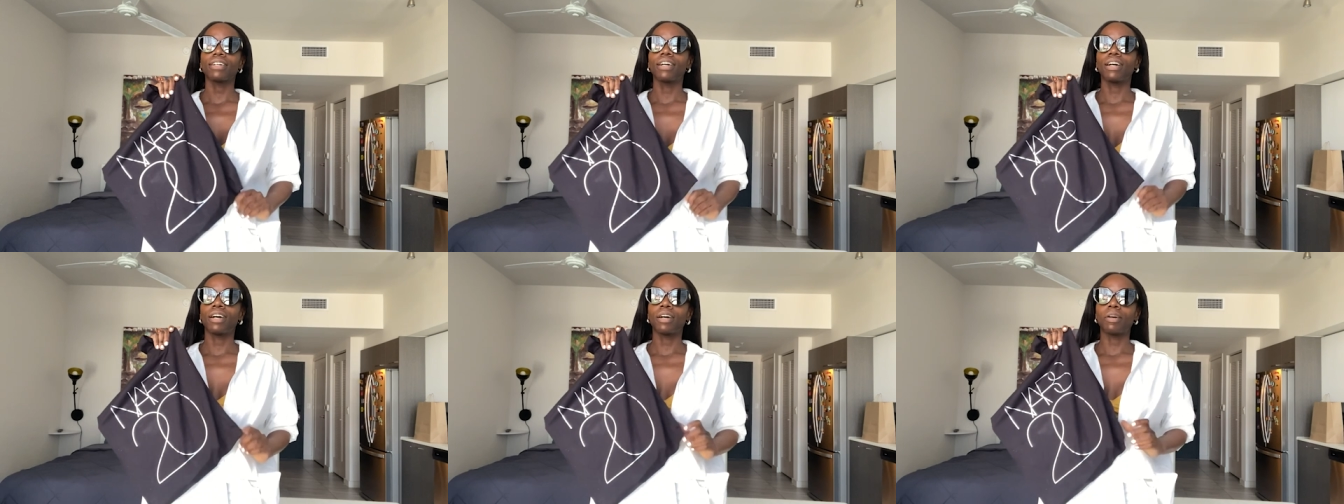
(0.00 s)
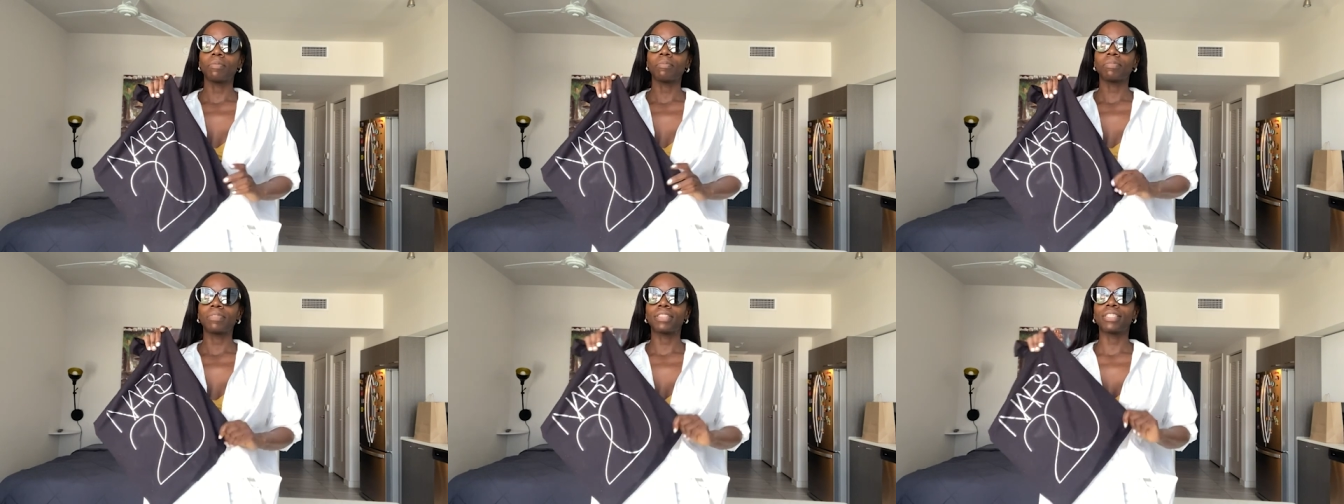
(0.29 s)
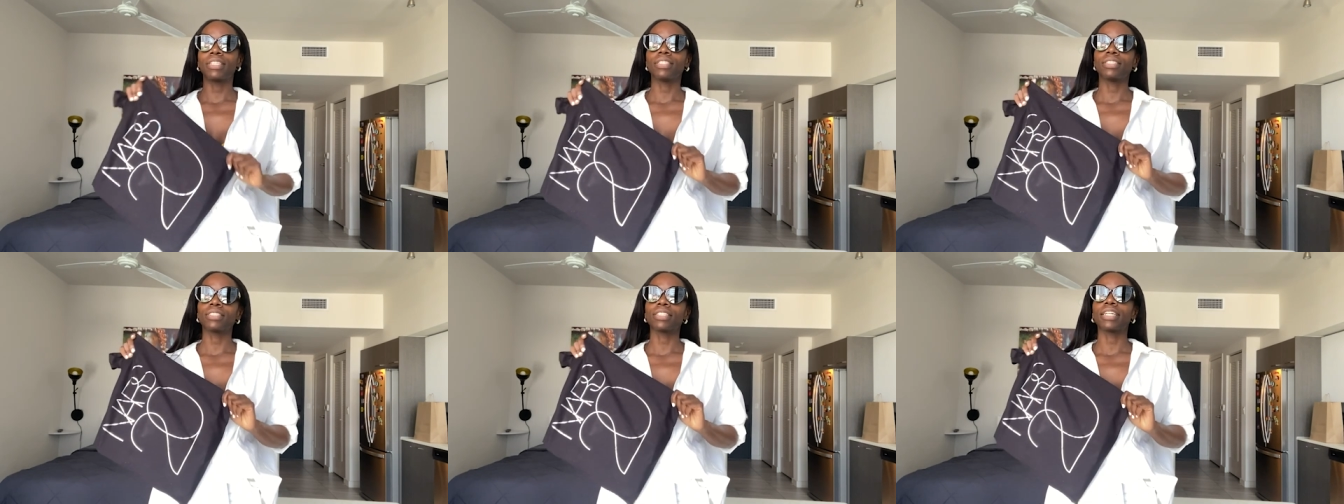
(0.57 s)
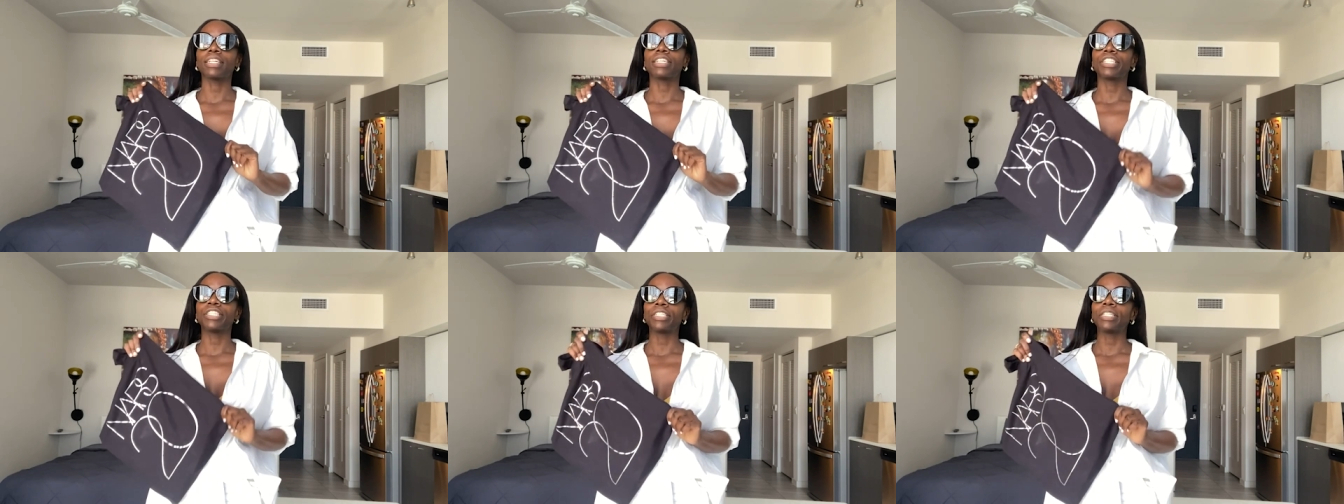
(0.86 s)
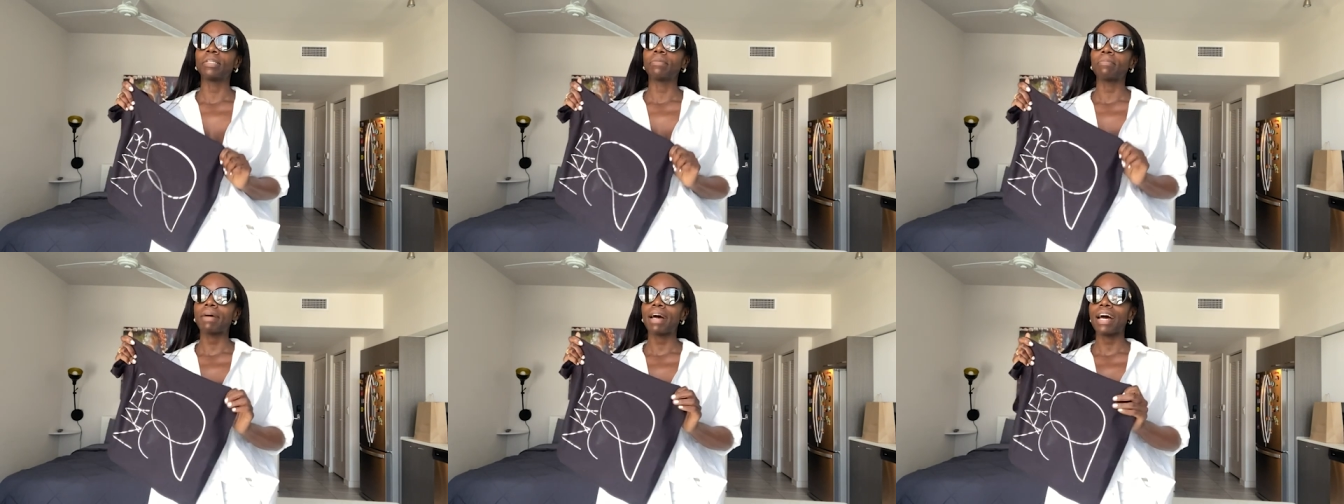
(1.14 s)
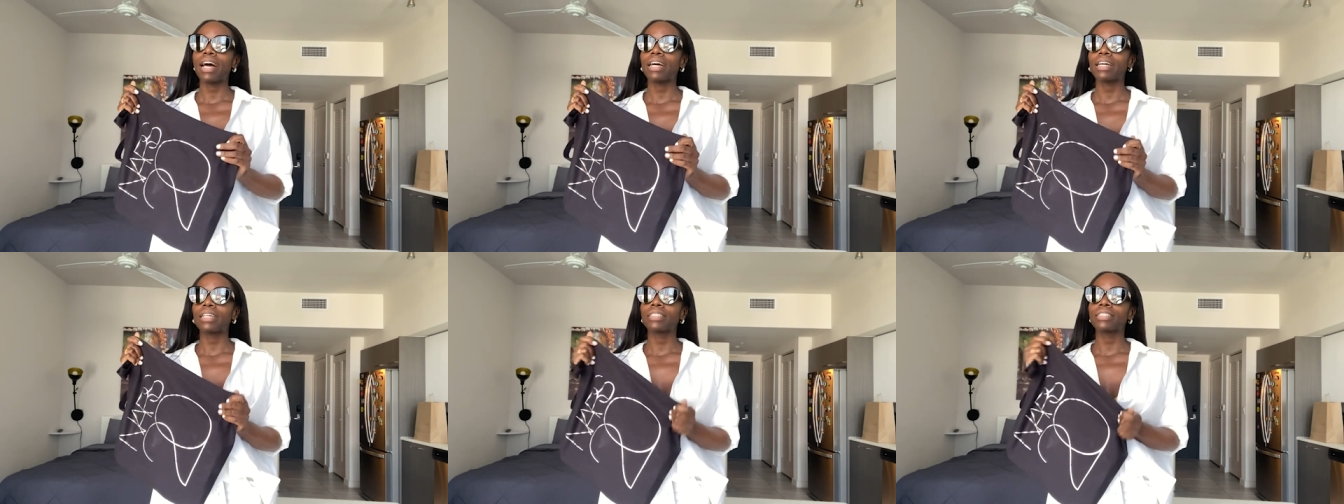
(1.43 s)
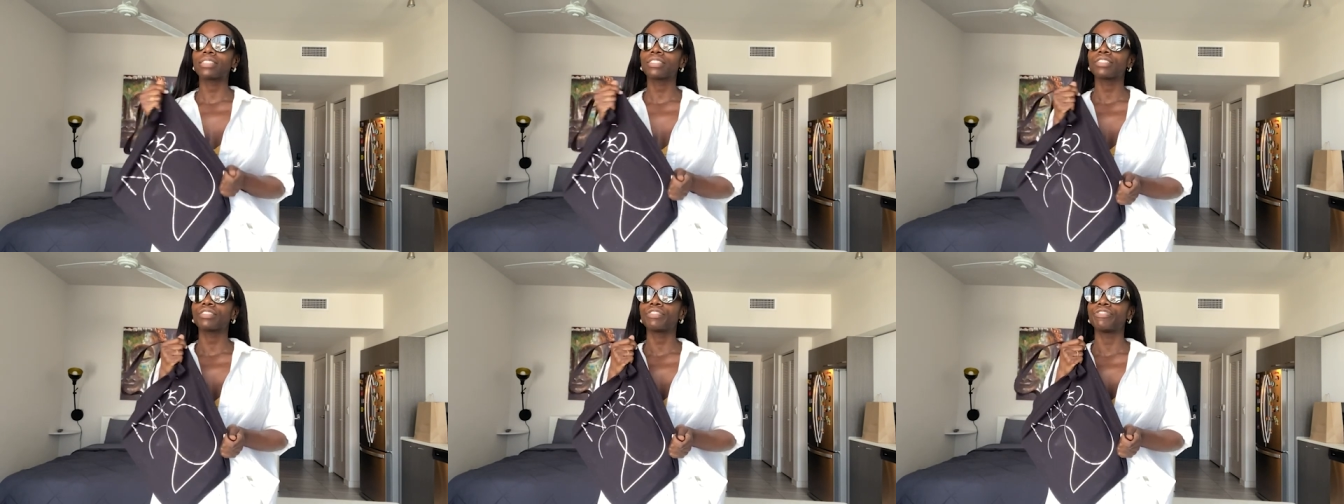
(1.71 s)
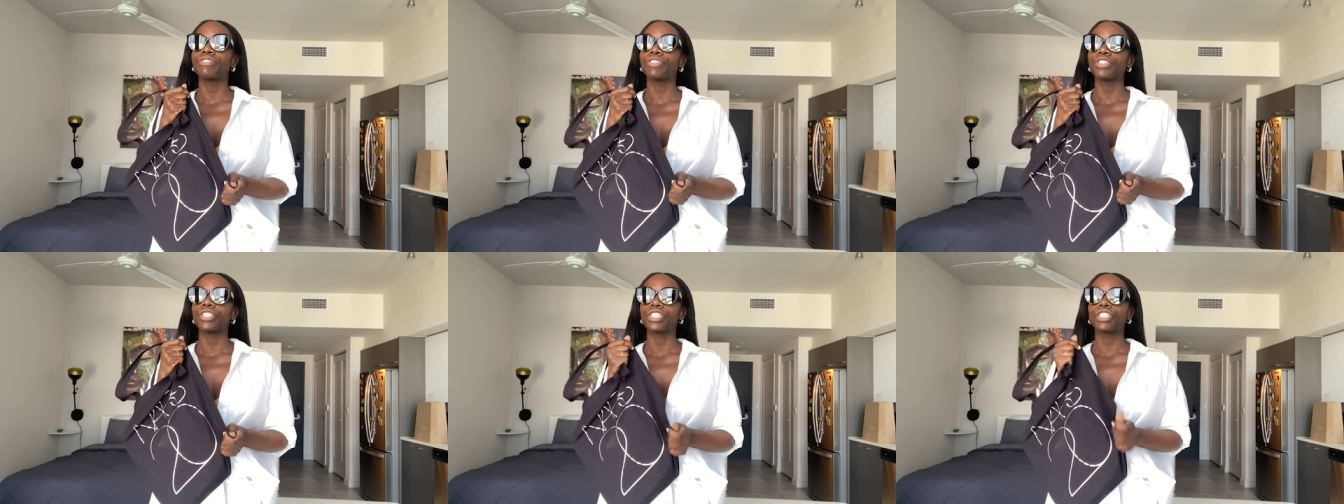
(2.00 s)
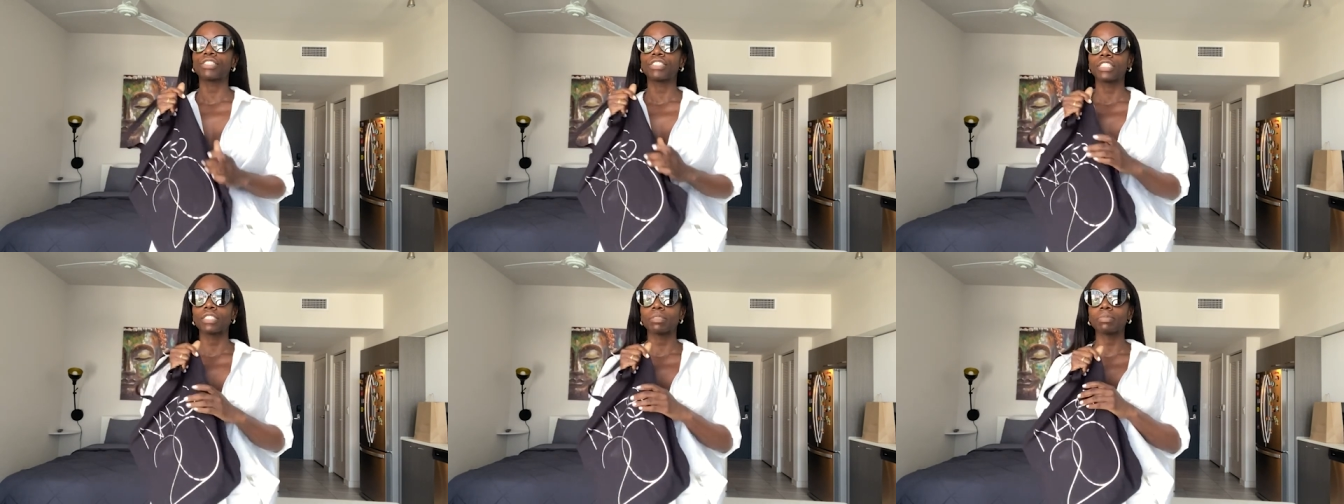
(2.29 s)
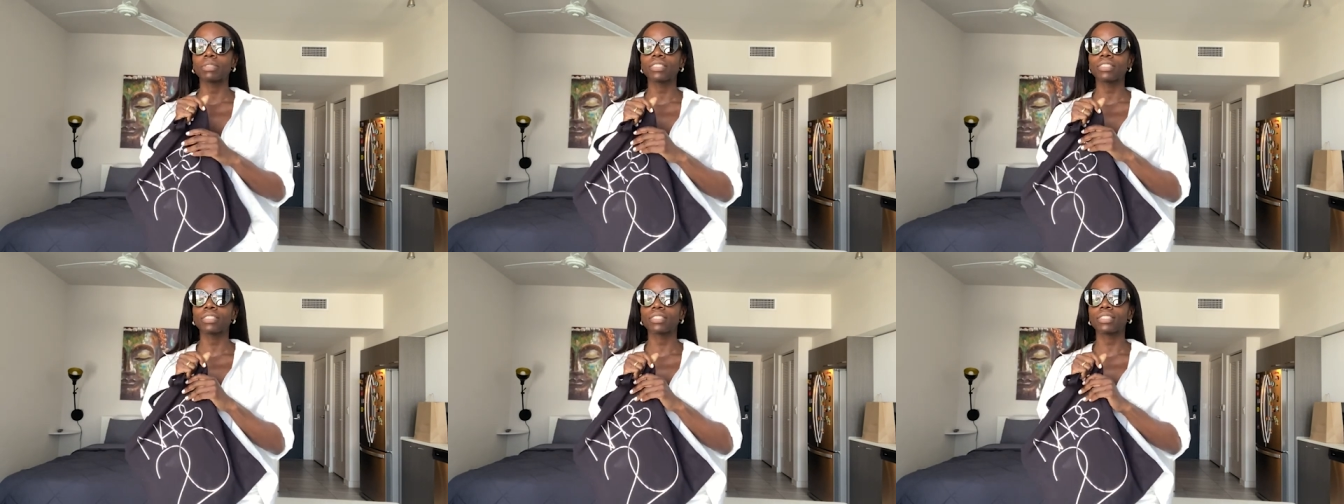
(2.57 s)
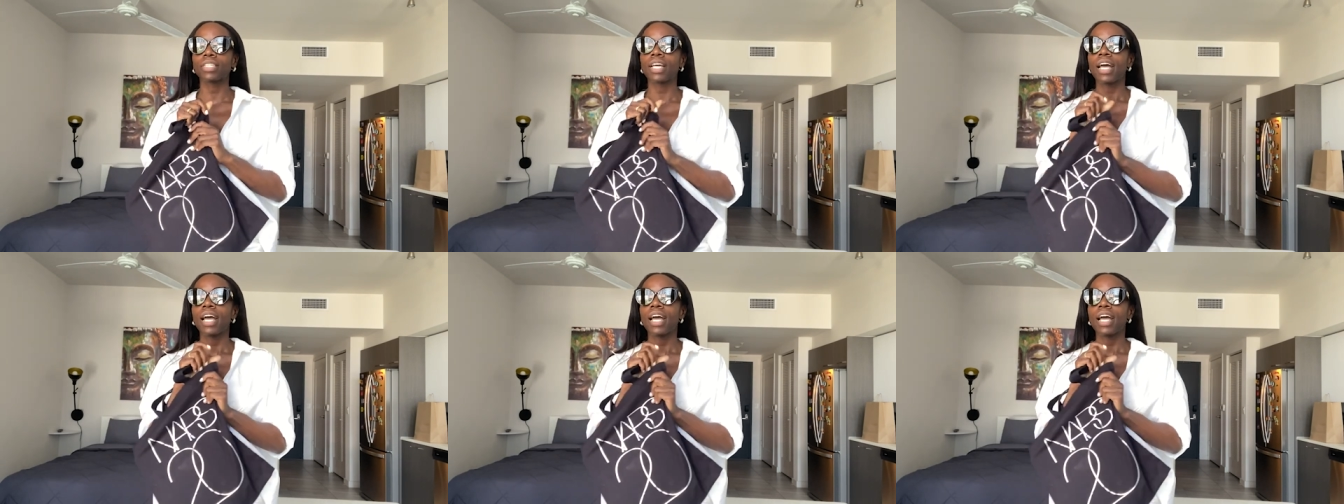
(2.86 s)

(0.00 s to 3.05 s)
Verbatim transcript: um these like goodie bags for Christmas,